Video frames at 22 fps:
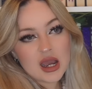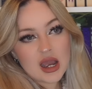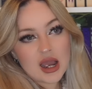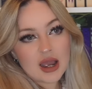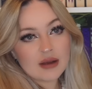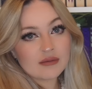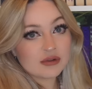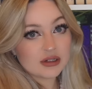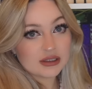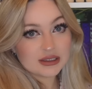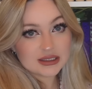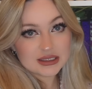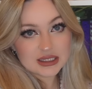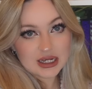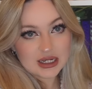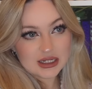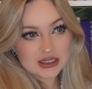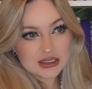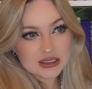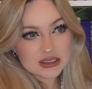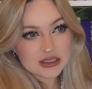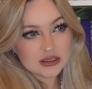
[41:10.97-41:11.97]
I'm really
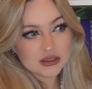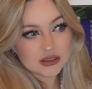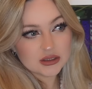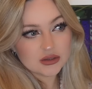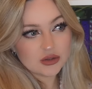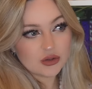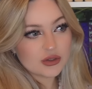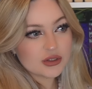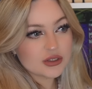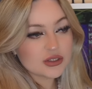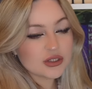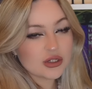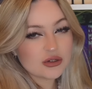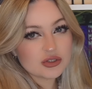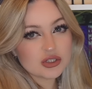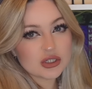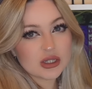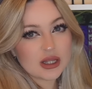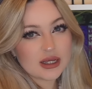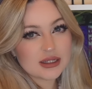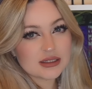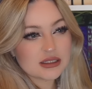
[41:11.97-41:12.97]
tired still all the
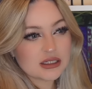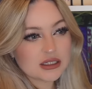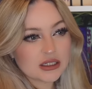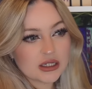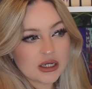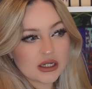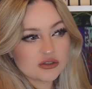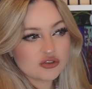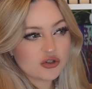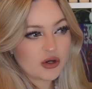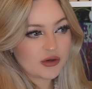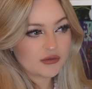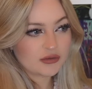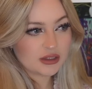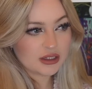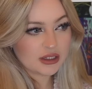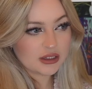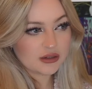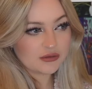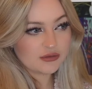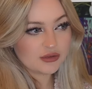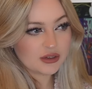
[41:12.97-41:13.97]
socialising and
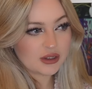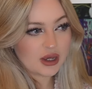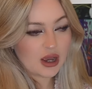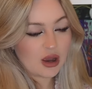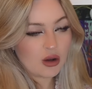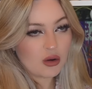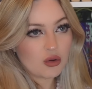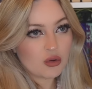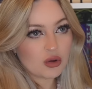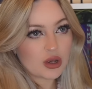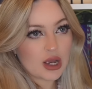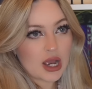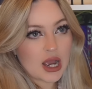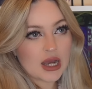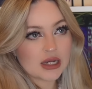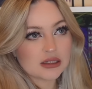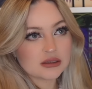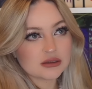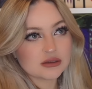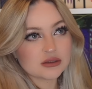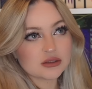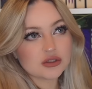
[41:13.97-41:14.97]
travelling for YALC
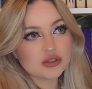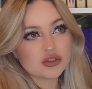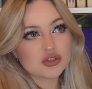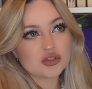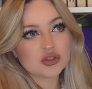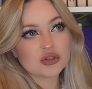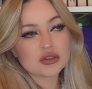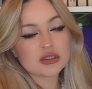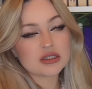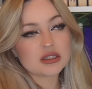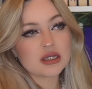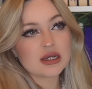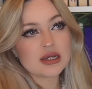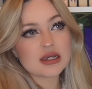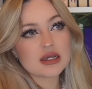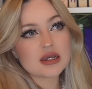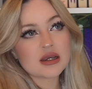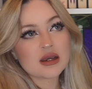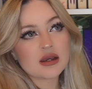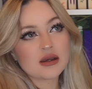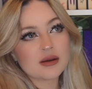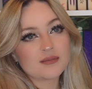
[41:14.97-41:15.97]
and just
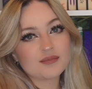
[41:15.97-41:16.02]
like